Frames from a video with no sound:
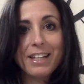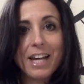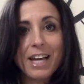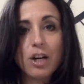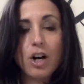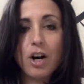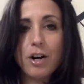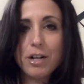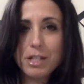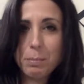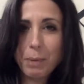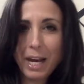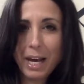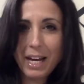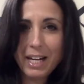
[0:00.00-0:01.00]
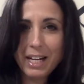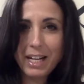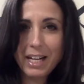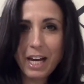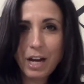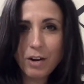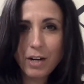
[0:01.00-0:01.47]
cause pain in
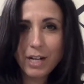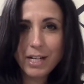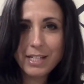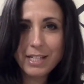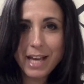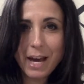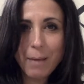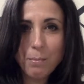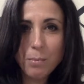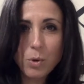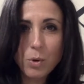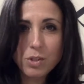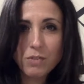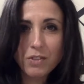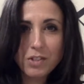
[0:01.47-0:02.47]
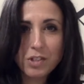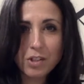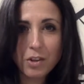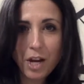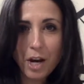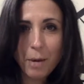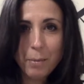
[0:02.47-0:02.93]
areas that most physical
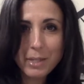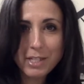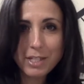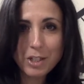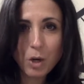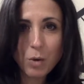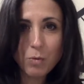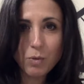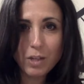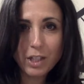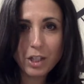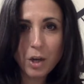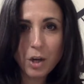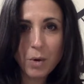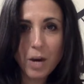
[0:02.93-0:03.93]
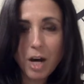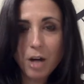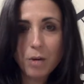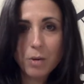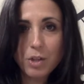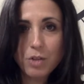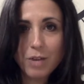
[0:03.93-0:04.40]
therapists don't really know how
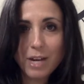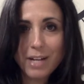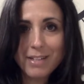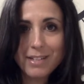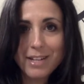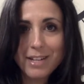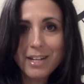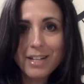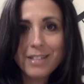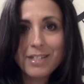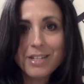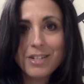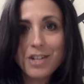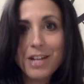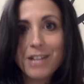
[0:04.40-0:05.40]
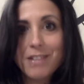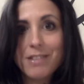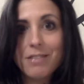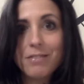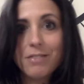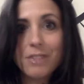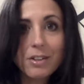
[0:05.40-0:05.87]
to address, such as the
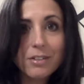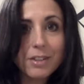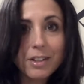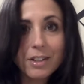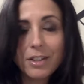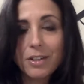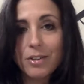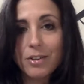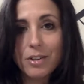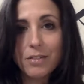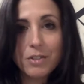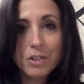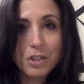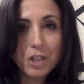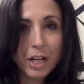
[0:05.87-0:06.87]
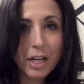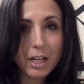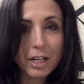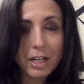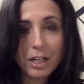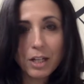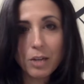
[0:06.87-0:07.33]
vulva or the
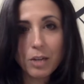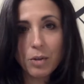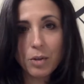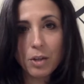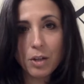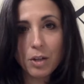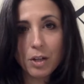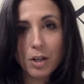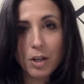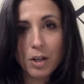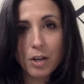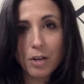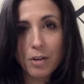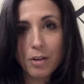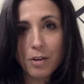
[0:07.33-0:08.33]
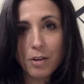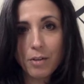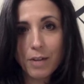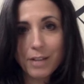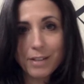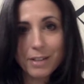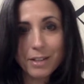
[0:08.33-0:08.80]
vagina or the
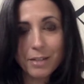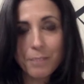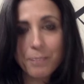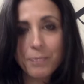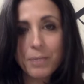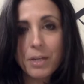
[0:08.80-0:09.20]
rectum.